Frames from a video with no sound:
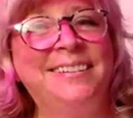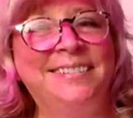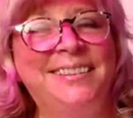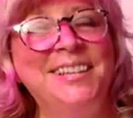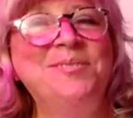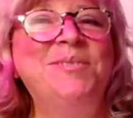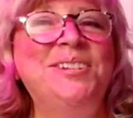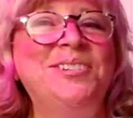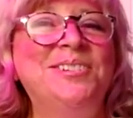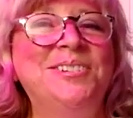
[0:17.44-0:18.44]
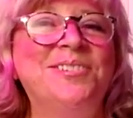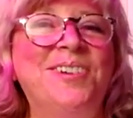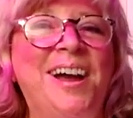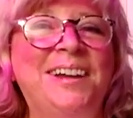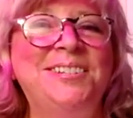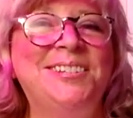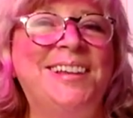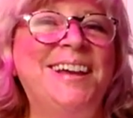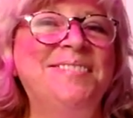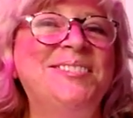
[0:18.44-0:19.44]
Thanks for watching Nerd's Garage.
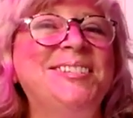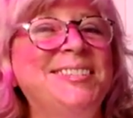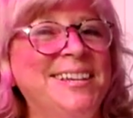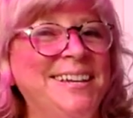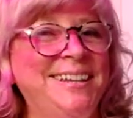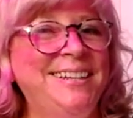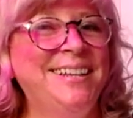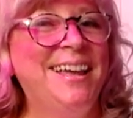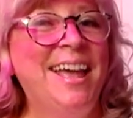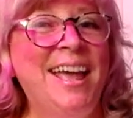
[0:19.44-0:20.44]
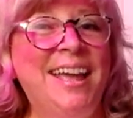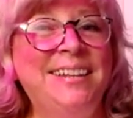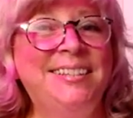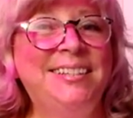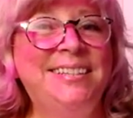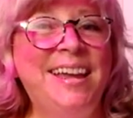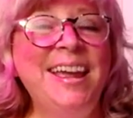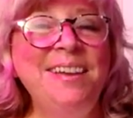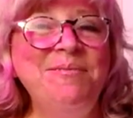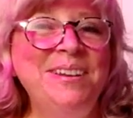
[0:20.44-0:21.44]
I'm Suzanne, and
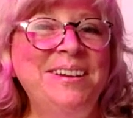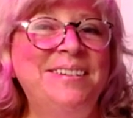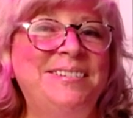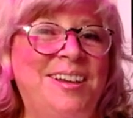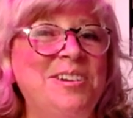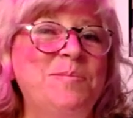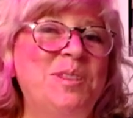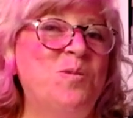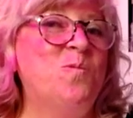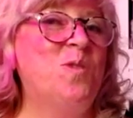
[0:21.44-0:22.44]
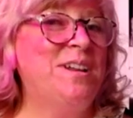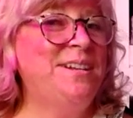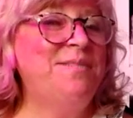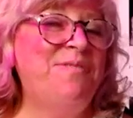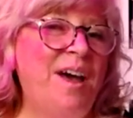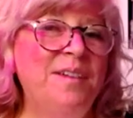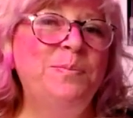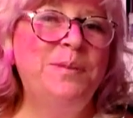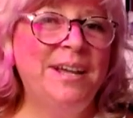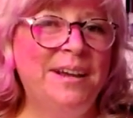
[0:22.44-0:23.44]
today we are talking about the 1 to
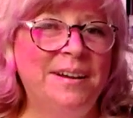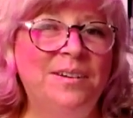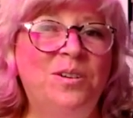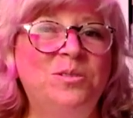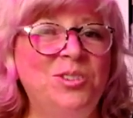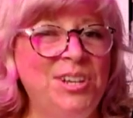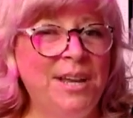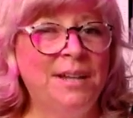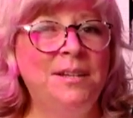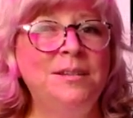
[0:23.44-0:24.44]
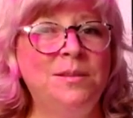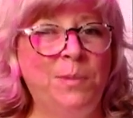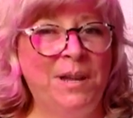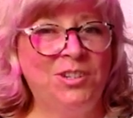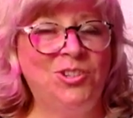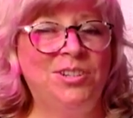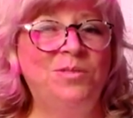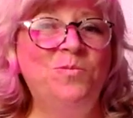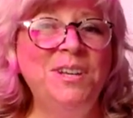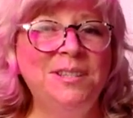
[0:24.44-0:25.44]
5 player Oceania
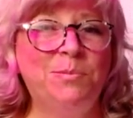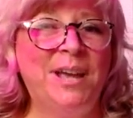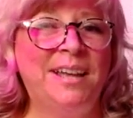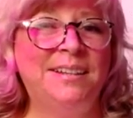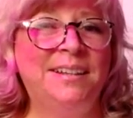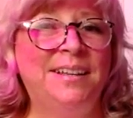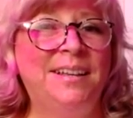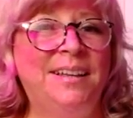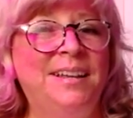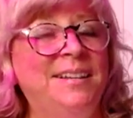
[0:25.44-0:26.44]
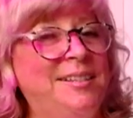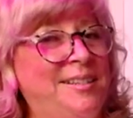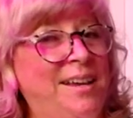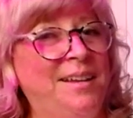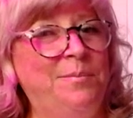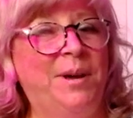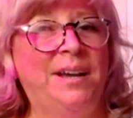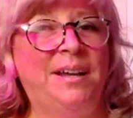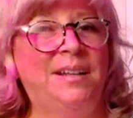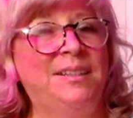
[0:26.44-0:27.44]
Expansion Wingspan, designed
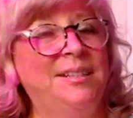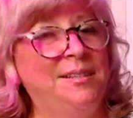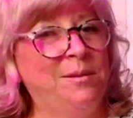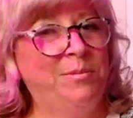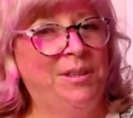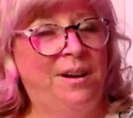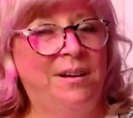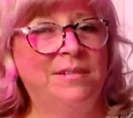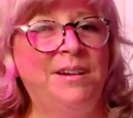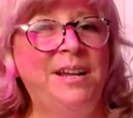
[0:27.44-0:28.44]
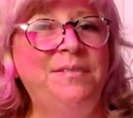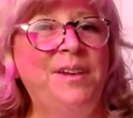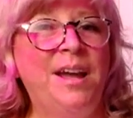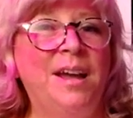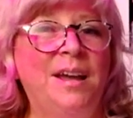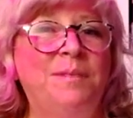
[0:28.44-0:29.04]
by Elizabeth Hargrave and